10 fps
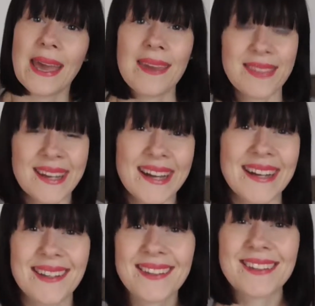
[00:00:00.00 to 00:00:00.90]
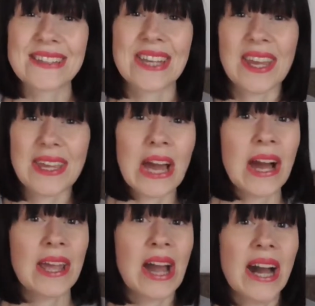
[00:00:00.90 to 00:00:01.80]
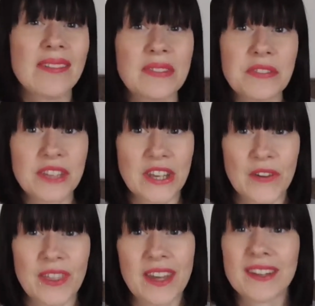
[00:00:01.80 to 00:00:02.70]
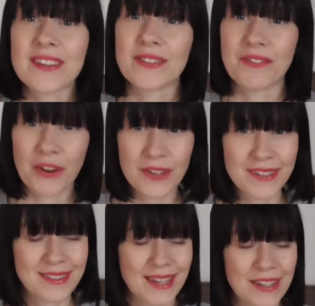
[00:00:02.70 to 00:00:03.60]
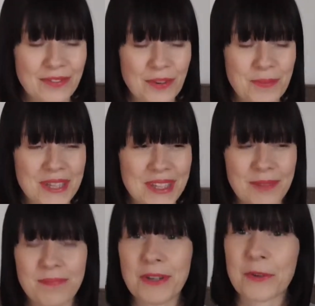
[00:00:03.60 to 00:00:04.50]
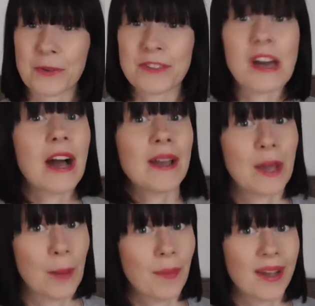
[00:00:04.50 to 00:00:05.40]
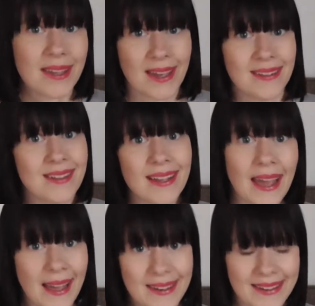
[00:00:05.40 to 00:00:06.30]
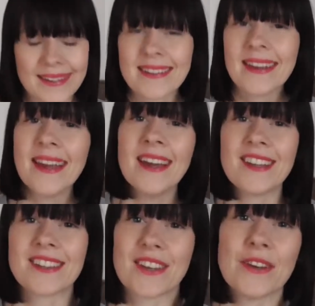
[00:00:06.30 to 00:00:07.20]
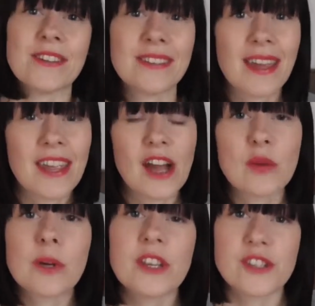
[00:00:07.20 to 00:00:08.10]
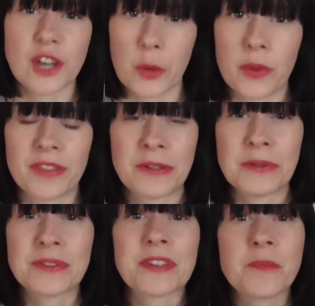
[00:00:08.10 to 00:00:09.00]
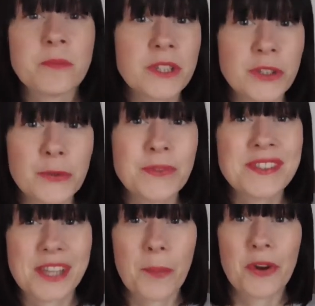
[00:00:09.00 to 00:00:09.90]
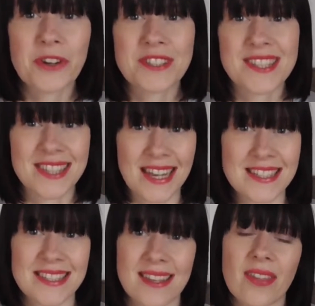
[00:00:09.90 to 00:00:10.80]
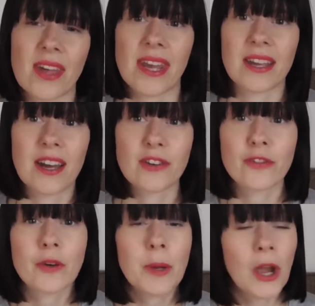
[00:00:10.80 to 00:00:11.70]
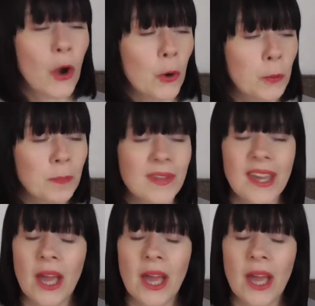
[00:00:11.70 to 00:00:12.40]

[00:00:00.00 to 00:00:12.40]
Hey there guys! Today I have a video that is very exciting for me because I am a candle addict. So today I want to share with you some new summer scents that I got for my home.